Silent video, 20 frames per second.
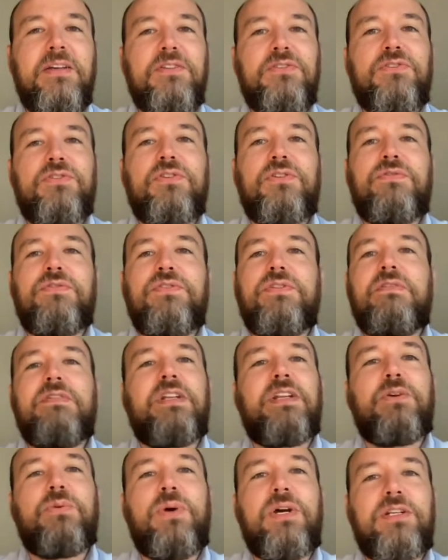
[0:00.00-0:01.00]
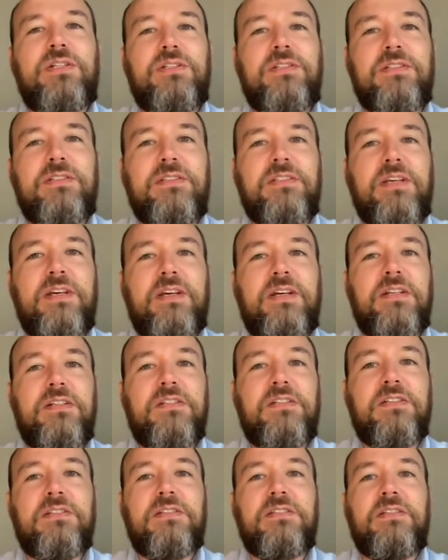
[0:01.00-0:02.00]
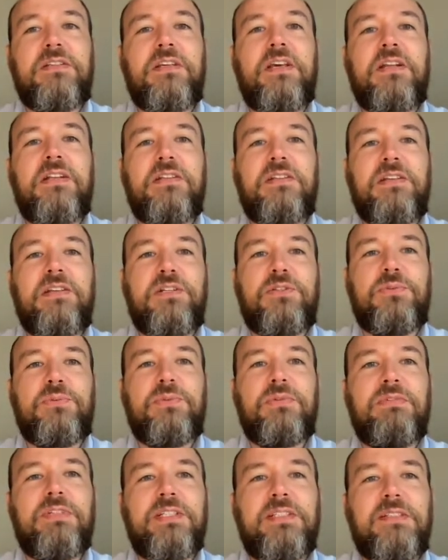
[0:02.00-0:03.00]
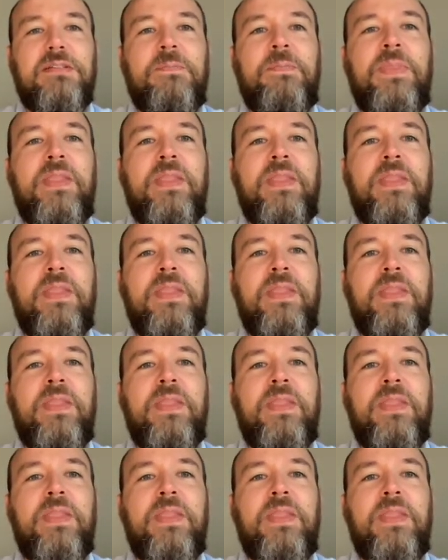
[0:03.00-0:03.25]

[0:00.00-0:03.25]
So if you have any questions, just get in touch with us.